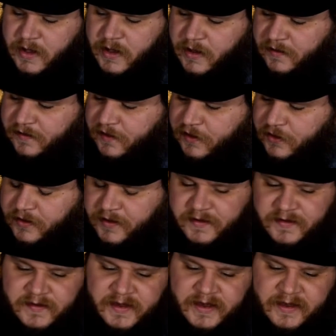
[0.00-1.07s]
so you can
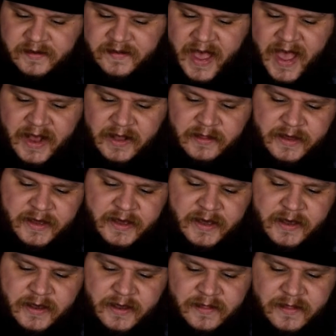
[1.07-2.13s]
see
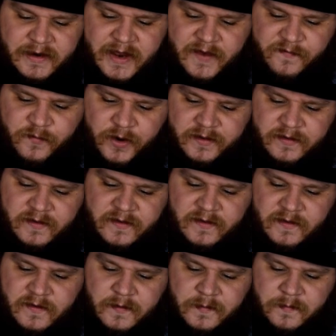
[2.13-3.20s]
exactly the difference.